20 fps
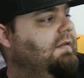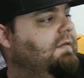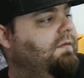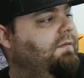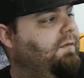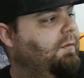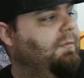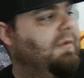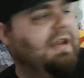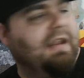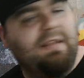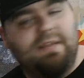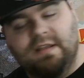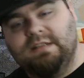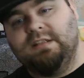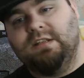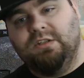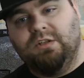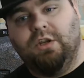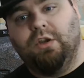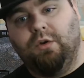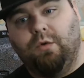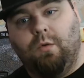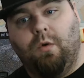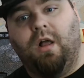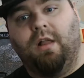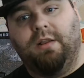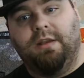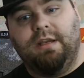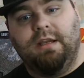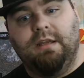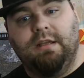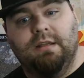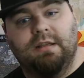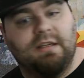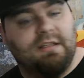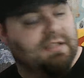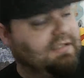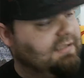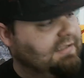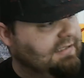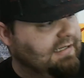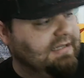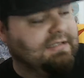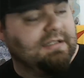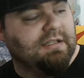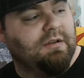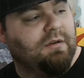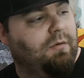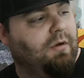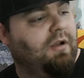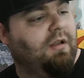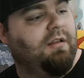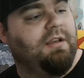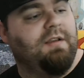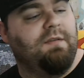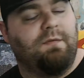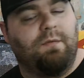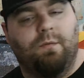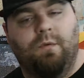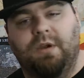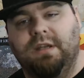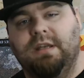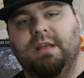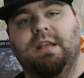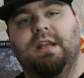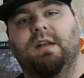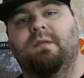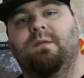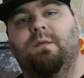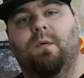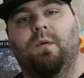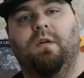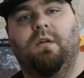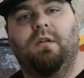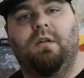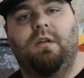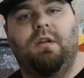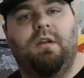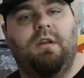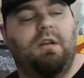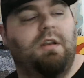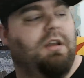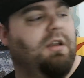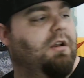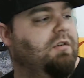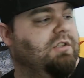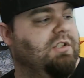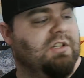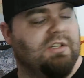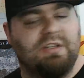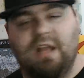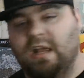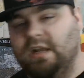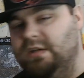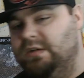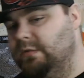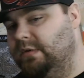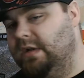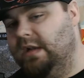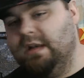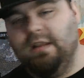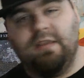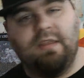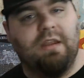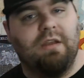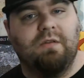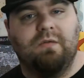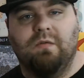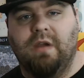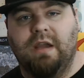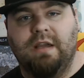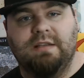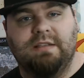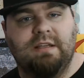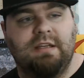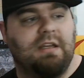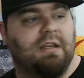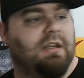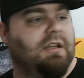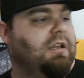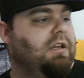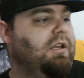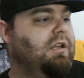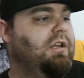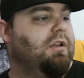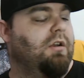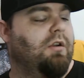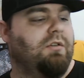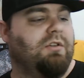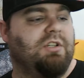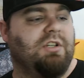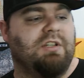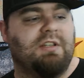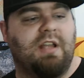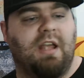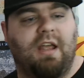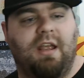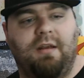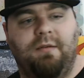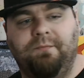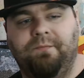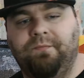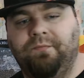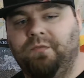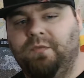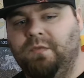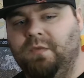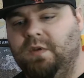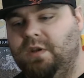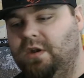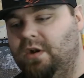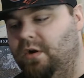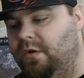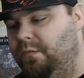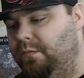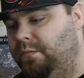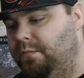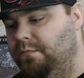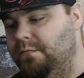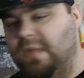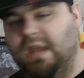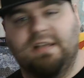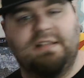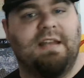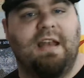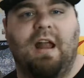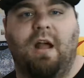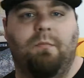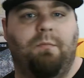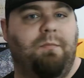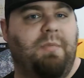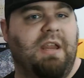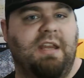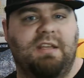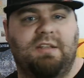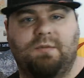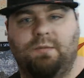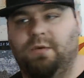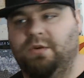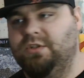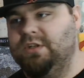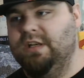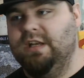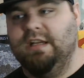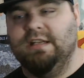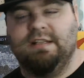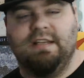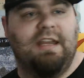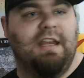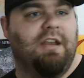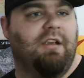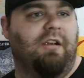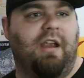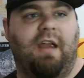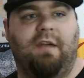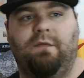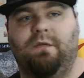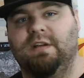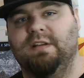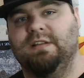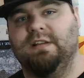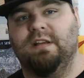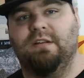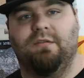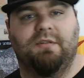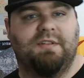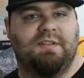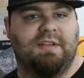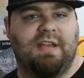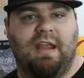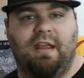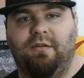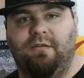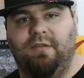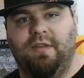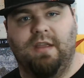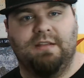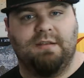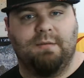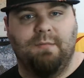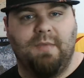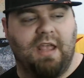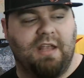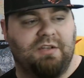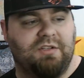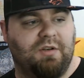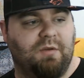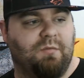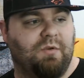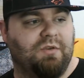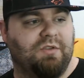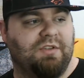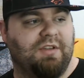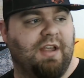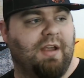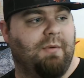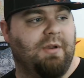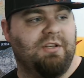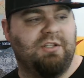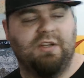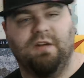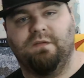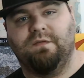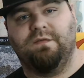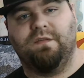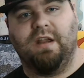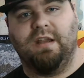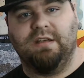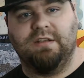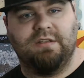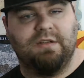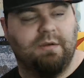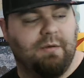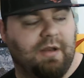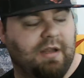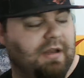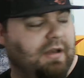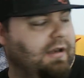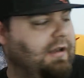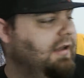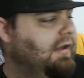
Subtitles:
For me, this is good quality. This is decent quality for what you need it for. She's not doing anything crazy. She's not, mixing out beats where she needs to hear every single sound that's imaginable so that way she can fine tune it.